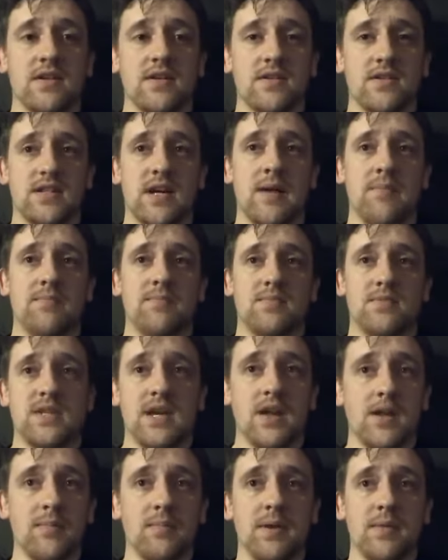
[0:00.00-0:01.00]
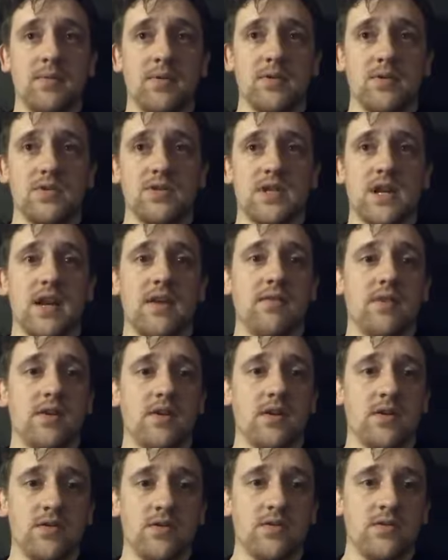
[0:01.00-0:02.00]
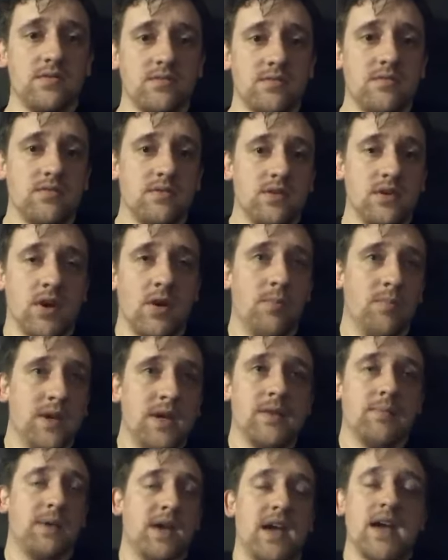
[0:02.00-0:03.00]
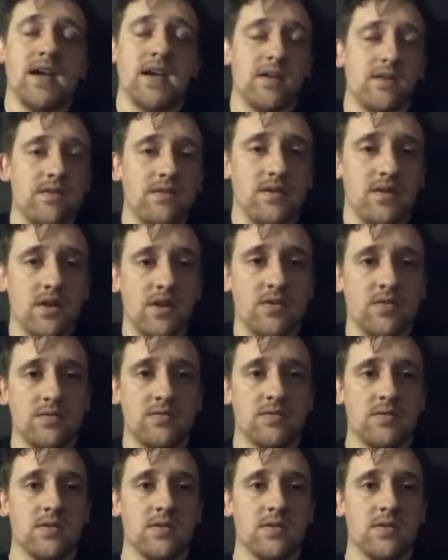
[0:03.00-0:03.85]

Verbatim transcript: Stop telling people you're saved and go go be a pagan, you know,